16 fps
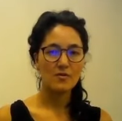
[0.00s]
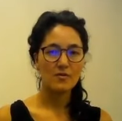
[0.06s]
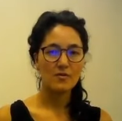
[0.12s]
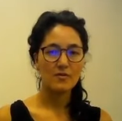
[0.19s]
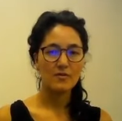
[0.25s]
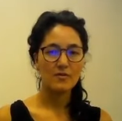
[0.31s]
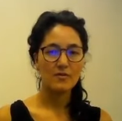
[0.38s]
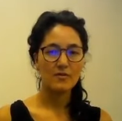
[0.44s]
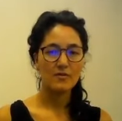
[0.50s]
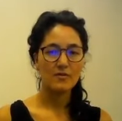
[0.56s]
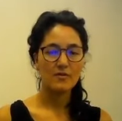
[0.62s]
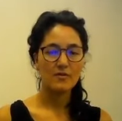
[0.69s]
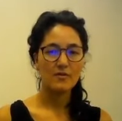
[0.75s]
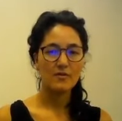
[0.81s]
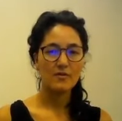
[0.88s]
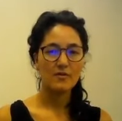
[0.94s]

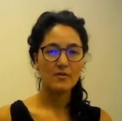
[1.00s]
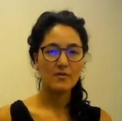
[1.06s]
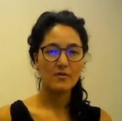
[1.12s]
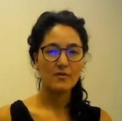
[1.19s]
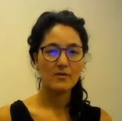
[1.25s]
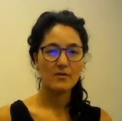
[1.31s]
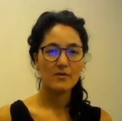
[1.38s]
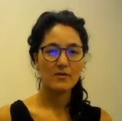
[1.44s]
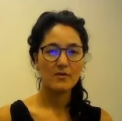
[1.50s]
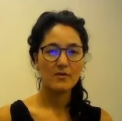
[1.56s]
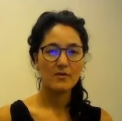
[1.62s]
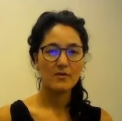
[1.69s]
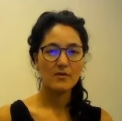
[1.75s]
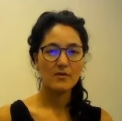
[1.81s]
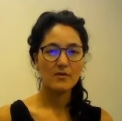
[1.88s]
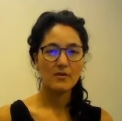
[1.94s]

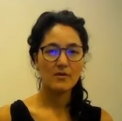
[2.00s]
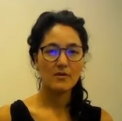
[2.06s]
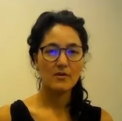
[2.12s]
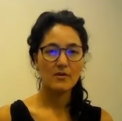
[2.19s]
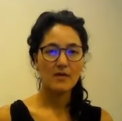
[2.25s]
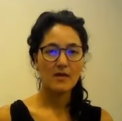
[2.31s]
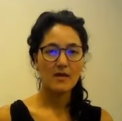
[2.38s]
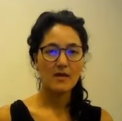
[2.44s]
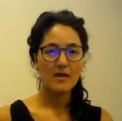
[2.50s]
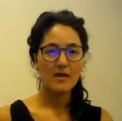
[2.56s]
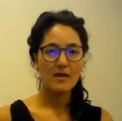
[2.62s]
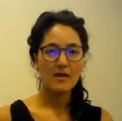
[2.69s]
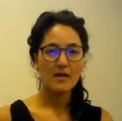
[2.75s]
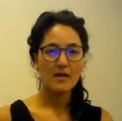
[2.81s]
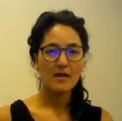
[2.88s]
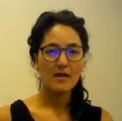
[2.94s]

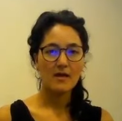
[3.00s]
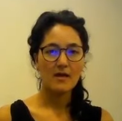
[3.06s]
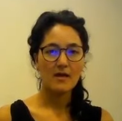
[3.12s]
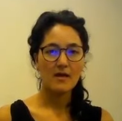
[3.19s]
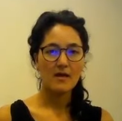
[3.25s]
(no one is talking)